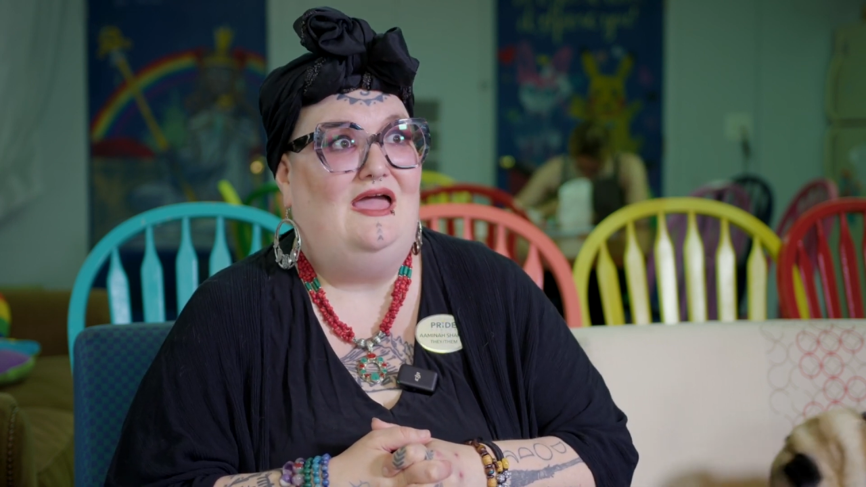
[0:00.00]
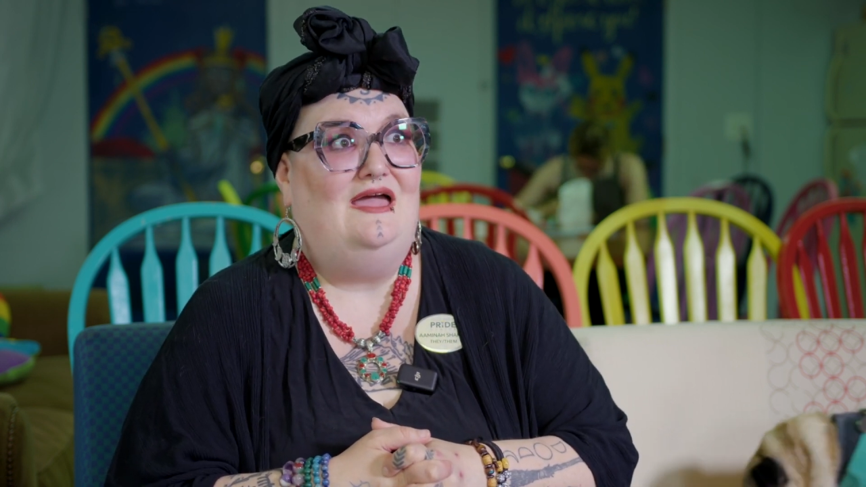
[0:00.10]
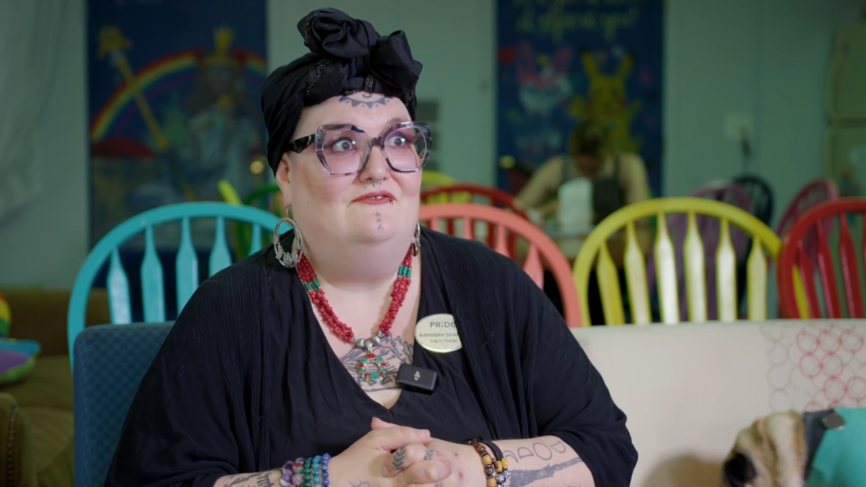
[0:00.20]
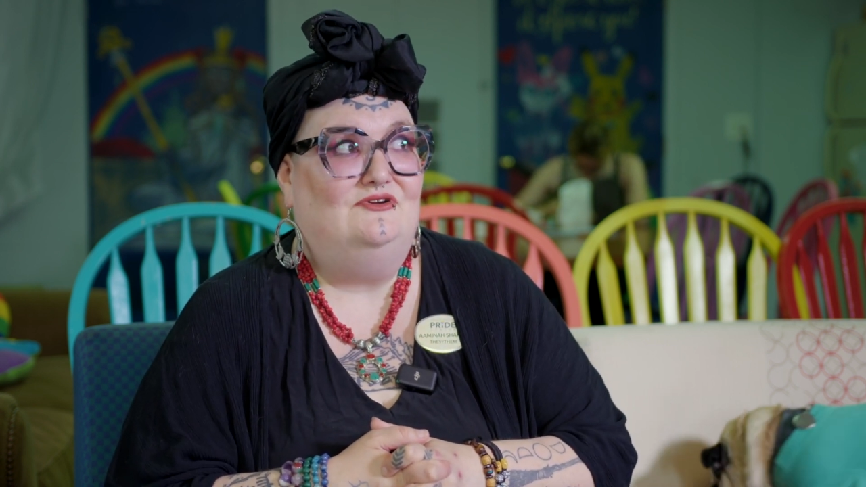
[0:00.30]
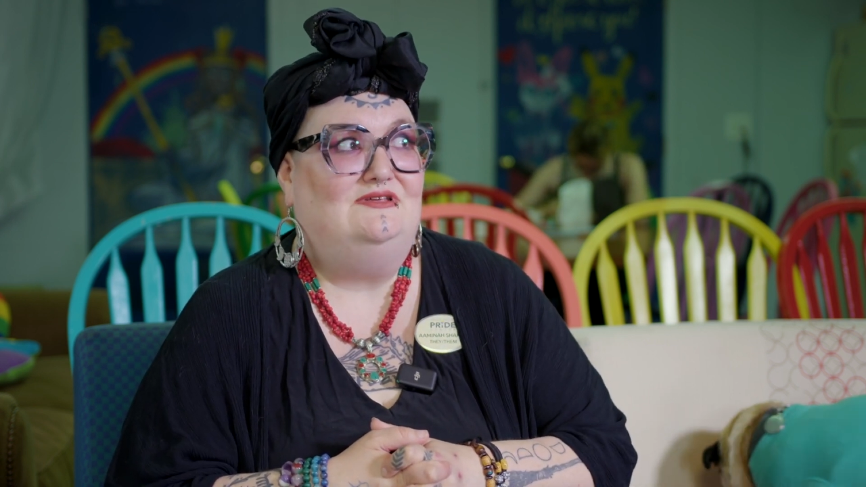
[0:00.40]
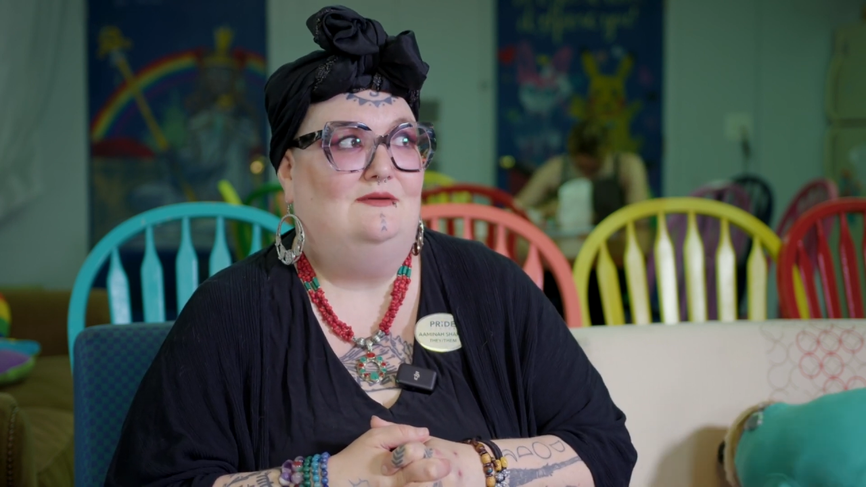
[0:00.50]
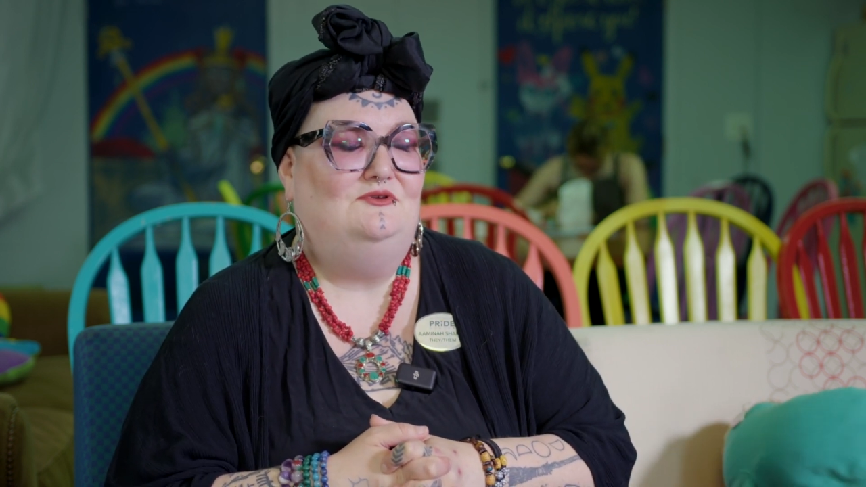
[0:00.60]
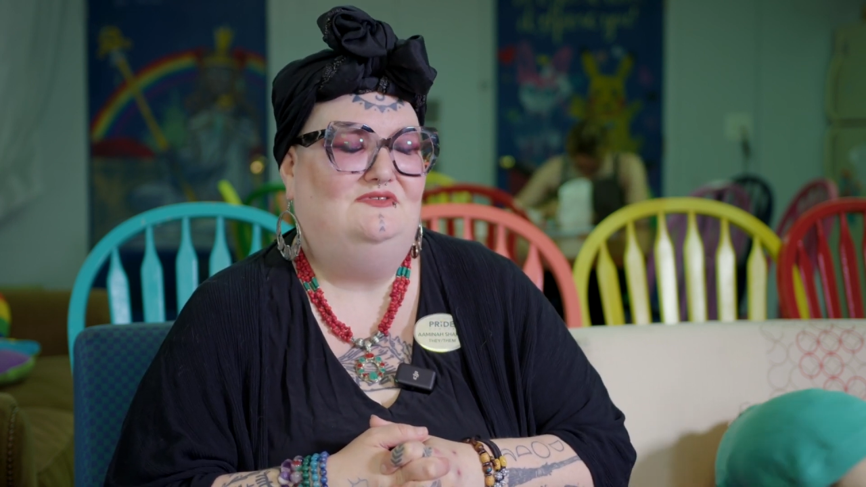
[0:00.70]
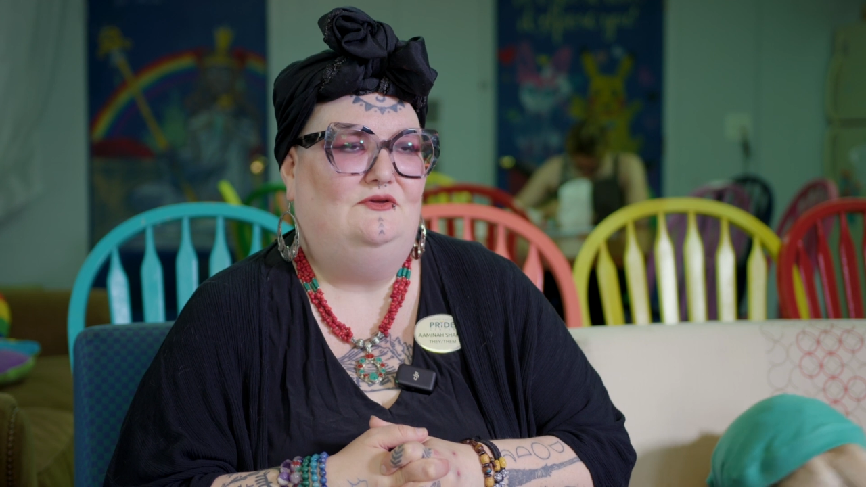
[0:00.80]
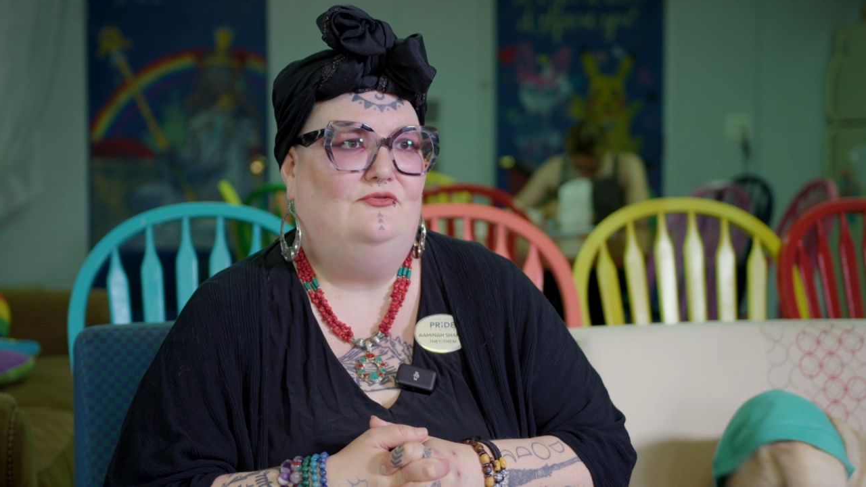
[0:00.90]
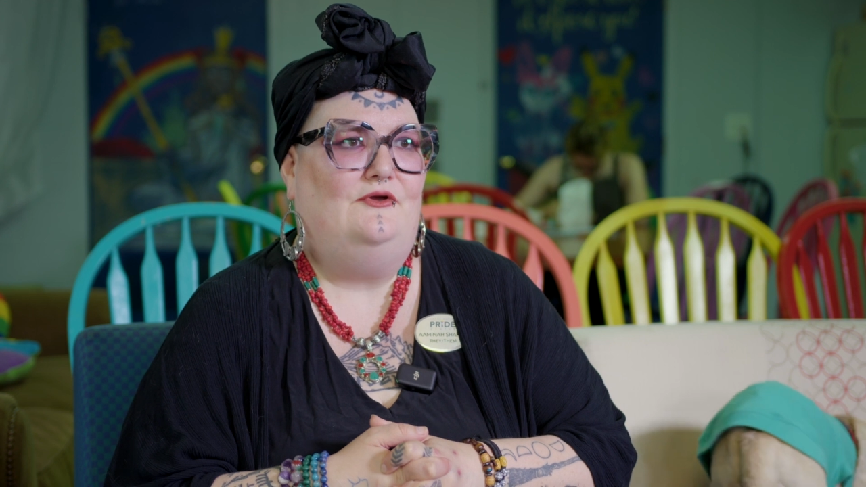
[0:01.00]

every time you see your